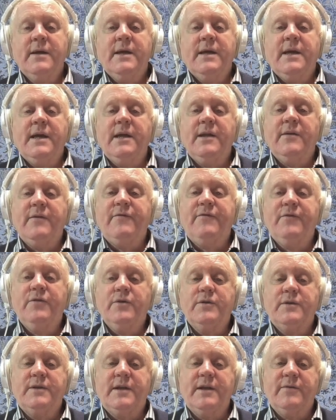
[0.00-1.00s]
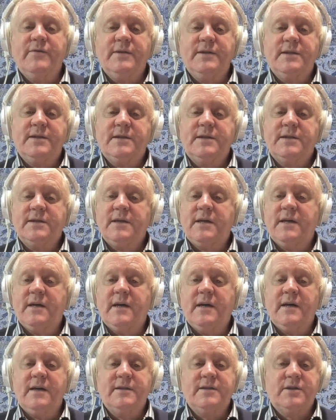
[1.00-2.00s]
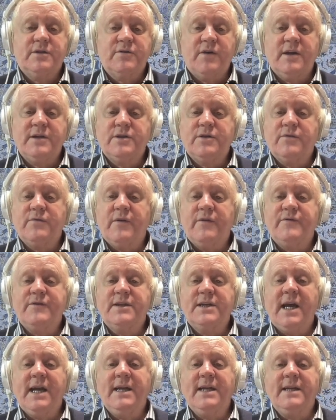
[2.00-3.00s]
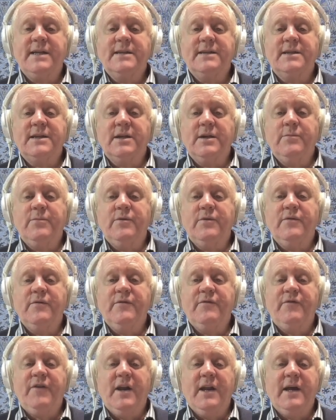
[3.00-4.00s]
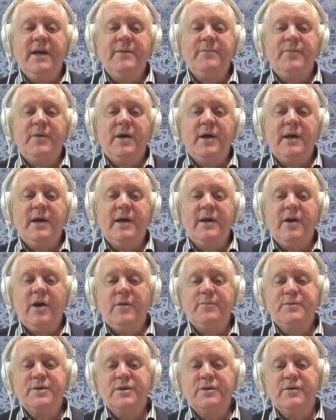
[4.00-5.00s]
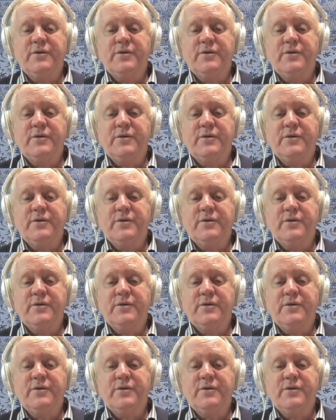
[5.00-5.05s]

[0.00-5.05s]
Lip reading: In the foot there is a structure of salient syllable followed by optional